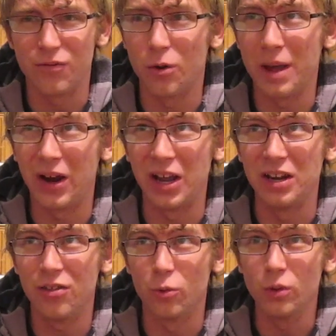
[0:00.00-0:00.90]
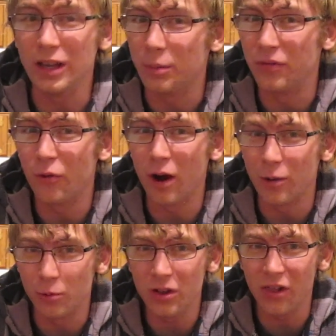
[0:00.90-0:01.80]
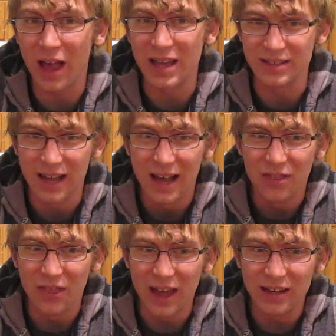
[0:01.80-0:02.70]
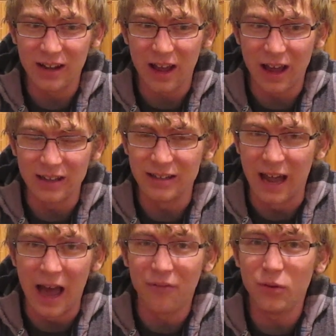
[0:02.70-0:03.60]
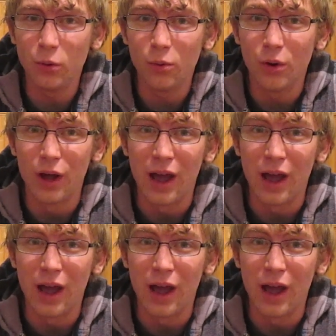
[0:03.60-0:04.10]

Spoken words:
for about another week before I realized that I didn't have to,